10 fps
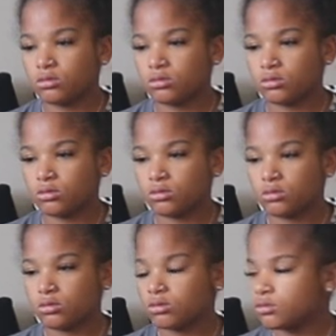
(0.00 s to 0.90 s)

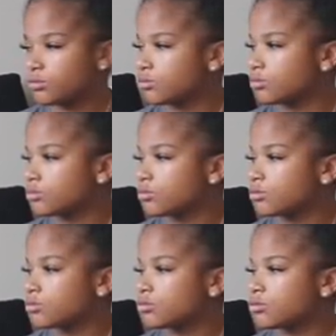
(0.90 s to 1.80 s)

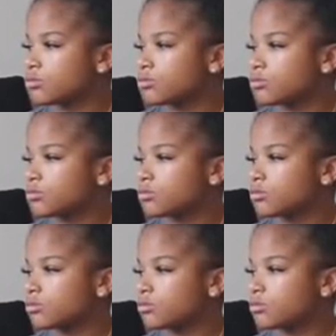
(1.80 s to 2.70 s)

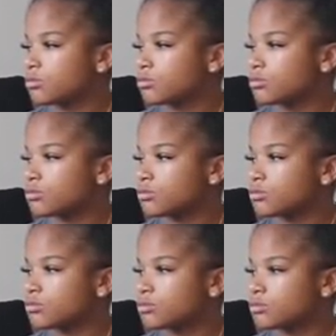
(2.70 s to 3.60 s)
Nothing is said.